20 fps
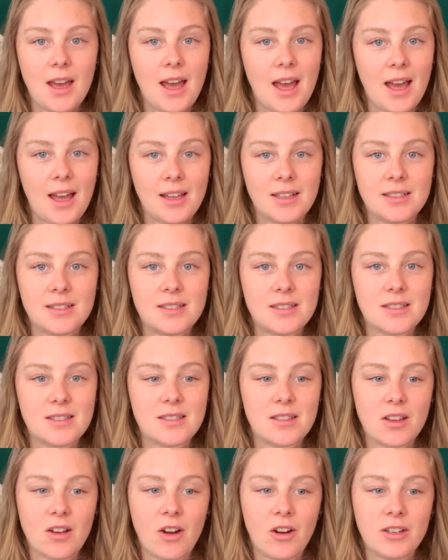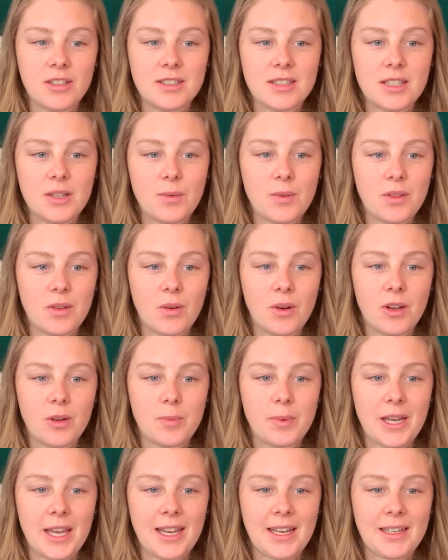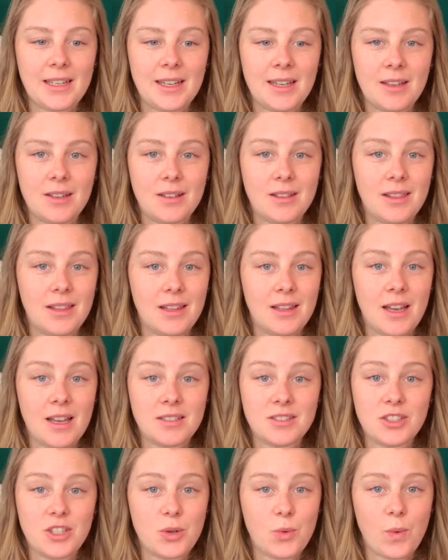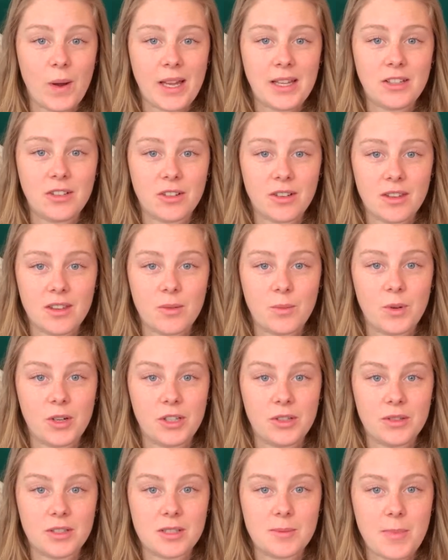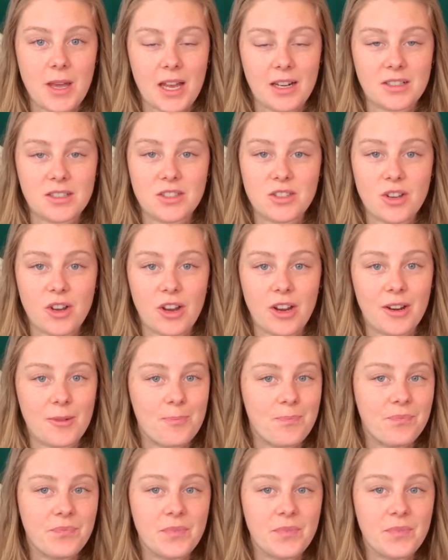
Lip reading: and honestly with oil paint it lasts you way longer than what you expect, so